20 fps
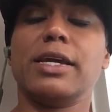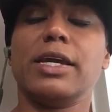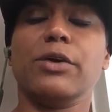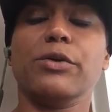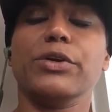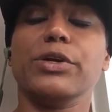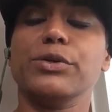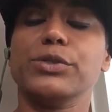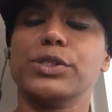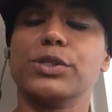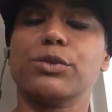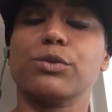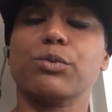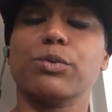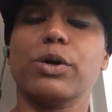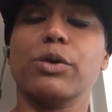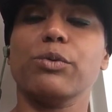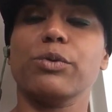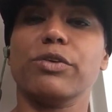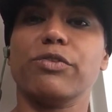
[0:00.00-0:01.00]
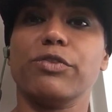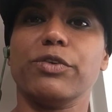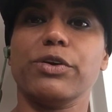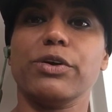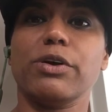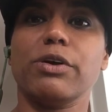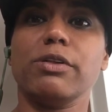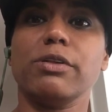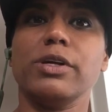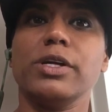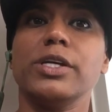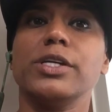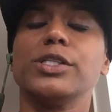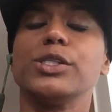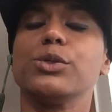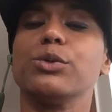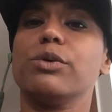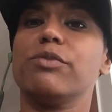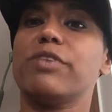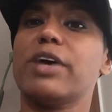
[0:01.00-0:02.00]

ear, nose, and throat referral to